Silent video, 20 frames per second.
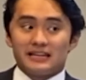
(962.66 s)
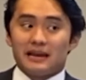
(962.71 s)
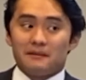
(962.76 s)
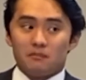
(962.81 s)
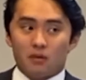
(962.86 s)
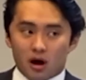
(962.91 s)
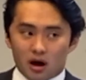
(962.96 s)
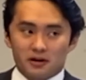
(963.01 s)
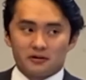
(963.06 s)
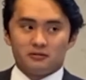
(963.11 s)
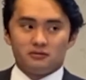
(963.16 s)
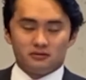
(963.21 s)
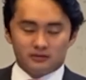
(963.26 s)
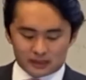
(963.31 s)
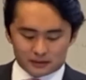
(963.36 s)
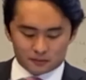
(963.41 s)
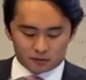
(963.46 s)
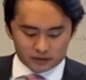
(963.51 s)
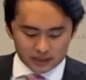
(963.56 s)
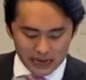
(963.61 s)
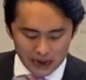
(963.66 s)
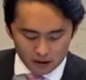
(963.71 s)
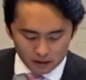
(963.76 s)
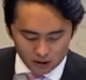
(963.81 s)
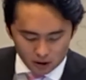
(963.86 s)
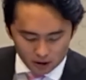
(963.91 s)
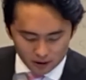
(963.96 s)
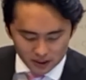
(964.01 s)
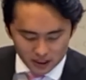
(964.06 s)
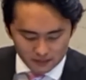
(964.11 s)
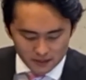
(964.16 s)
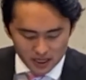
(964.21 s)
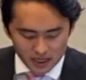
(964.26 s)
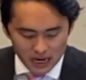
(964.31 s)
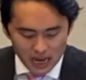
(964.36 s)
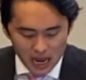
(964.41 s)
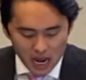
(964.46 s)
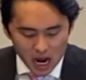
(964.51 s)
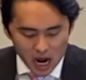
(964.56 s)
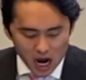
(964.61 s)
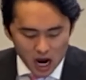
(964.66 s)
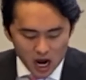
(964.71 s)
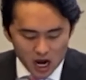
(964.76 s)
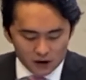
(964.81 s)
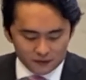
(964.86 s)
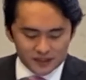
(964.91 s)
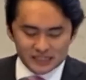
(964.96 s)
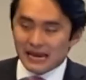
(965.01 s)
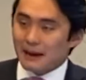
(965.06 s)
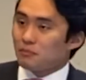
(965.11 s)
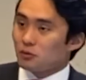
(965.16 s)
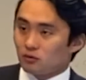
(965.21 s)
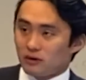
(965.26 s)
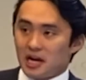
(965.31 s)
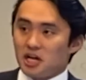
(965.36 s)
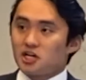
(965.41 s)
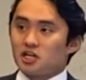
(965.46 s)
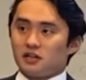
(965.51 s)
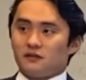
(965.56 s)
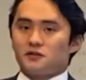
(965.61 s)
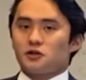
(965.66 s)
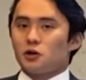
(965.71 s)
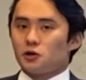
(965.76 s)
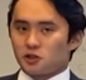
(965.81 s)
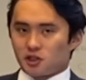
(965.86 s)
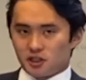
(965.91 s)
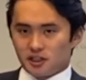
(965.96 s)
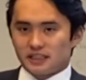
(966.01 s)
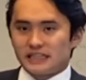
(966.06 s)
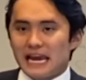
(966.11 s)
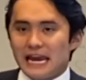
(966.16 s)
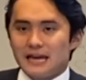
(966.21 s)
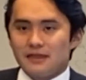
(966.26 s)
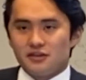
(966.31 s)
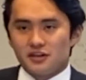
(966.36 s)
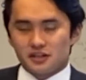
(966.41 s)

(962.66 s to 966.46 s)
a modern liberal counterargument of separation of church and state.